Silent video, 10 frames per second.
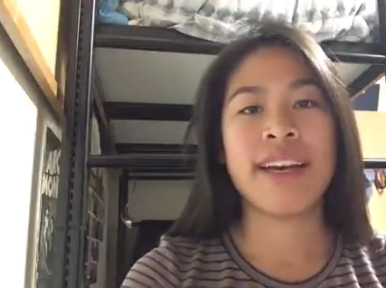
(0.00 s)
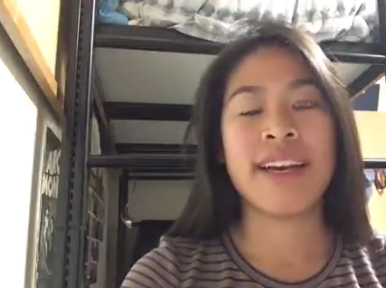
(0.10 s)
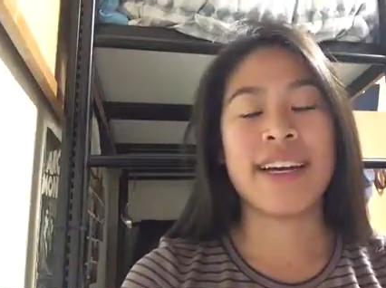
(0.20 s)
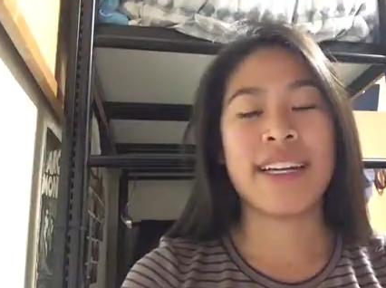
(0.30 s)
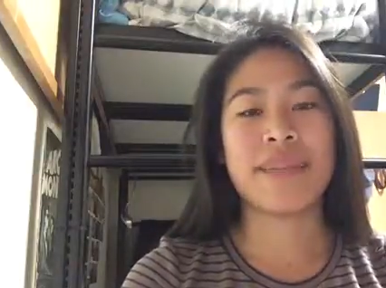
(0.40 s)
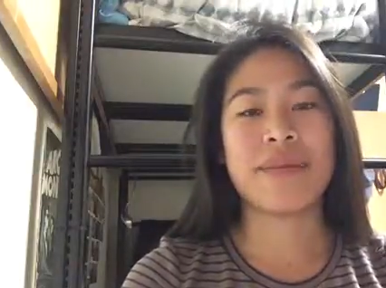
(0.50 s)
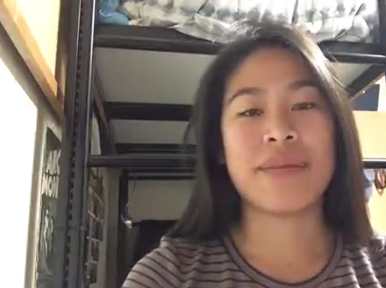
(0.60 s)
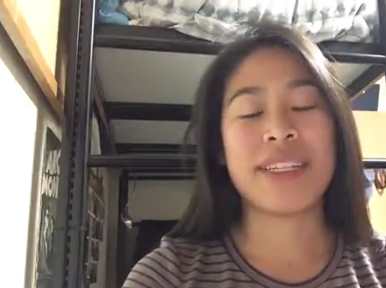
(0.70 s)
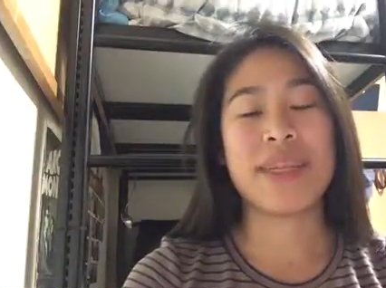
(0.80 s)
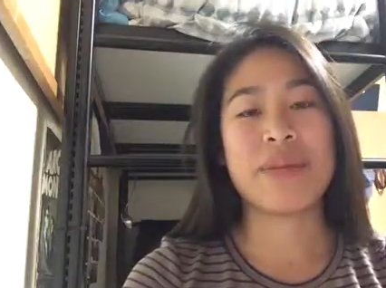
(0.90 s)
Hi,
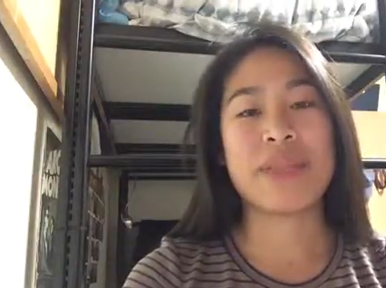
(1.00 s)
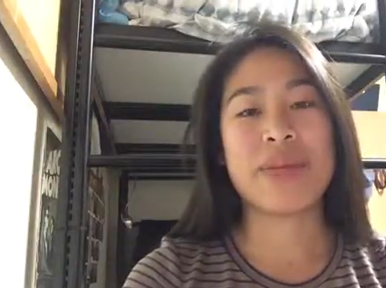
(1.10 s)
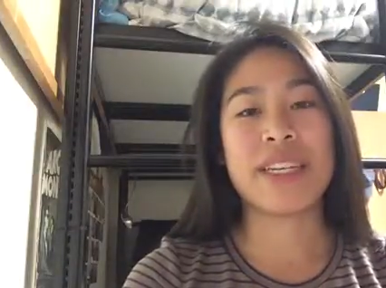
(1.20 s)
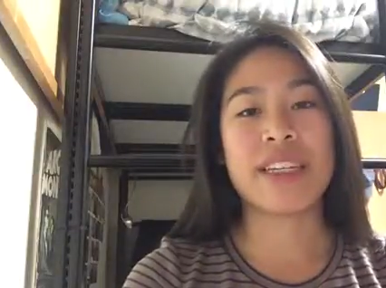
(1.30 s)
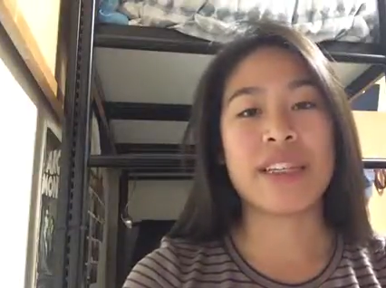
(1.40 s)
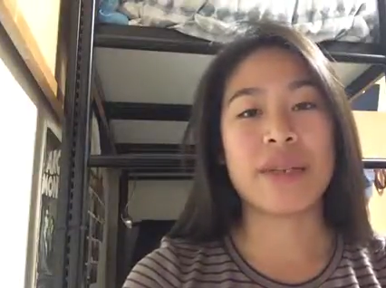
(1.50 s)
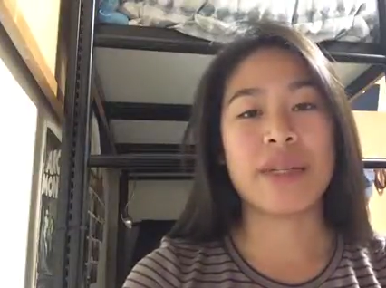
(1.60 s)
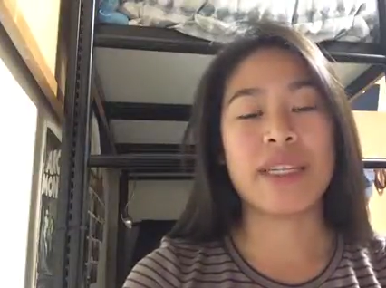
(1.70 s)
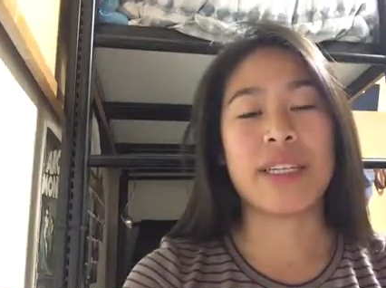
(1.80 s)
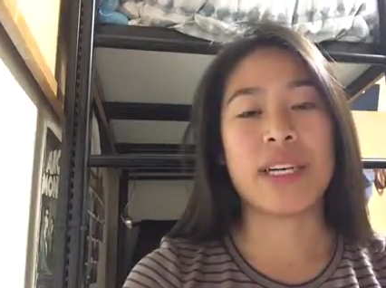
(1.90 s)
my name is Megan
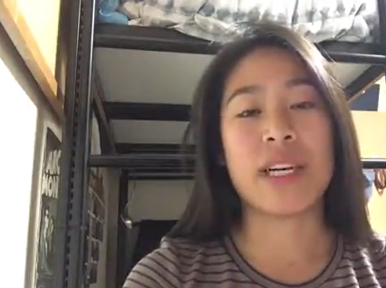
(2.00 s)
Louie.